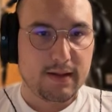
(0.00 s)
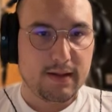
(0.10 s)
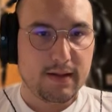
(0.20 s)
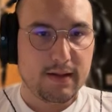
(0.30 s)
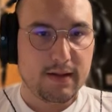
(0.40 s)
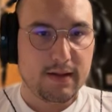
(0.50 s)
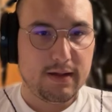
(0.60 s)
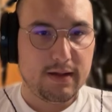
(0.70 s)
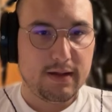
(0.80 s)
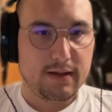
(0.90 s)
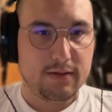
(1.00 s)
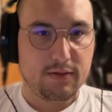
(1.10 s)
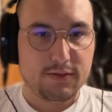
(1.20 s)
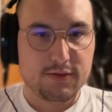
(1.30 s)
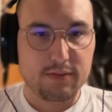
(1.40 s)
And
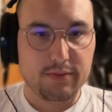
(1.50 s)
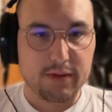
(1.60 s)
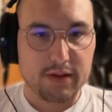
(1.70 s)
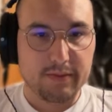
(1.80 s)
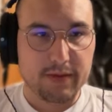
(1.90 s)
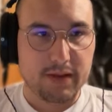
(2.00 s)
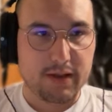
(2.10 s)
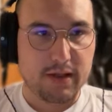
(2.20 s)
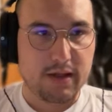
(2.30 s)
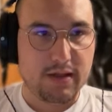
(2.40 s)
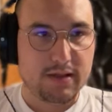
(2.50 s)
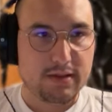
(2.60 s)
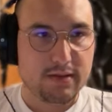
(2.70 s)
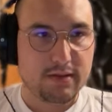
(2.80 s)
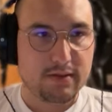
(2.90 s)
also put it up in a key.
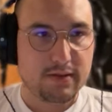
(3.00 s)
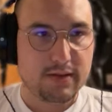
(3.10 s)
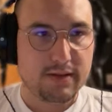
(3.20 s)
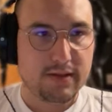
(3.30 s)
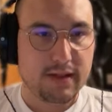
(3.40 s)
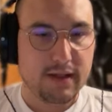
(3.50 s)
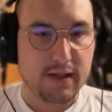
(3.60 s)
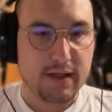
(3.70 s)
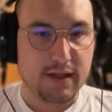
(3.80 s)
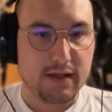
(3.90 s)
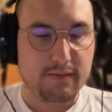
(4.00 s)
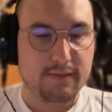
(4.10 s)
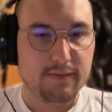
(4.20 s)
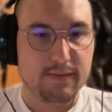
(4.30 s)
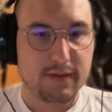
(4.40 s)
So it's in A.
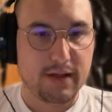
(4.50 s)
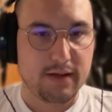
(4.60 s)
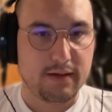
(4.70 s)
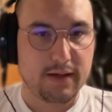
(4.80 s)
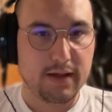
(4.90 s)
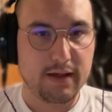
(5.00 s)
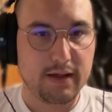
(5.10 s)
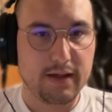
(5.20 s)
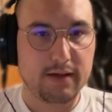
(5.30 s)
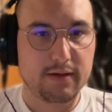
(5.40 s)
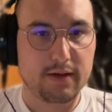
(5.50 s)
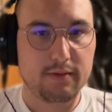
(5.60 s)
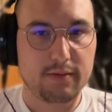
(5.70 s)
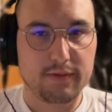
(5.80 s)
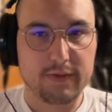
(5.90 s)
Yeah, A A. Okay,
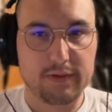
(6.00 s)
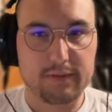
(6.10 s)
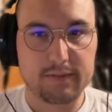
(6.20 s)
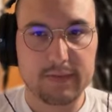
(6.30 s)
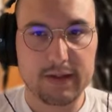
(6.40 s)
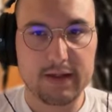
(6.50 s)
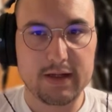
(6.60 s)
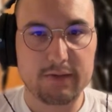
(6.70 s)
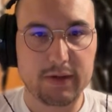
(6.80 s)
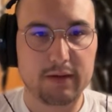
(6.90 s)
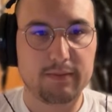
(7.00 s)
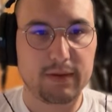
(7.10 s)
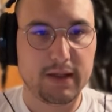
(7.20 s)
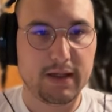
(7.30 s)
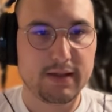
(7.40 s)
perfect. And now we can
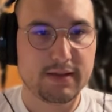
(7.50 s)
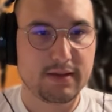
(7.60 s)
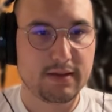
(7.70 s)
play this.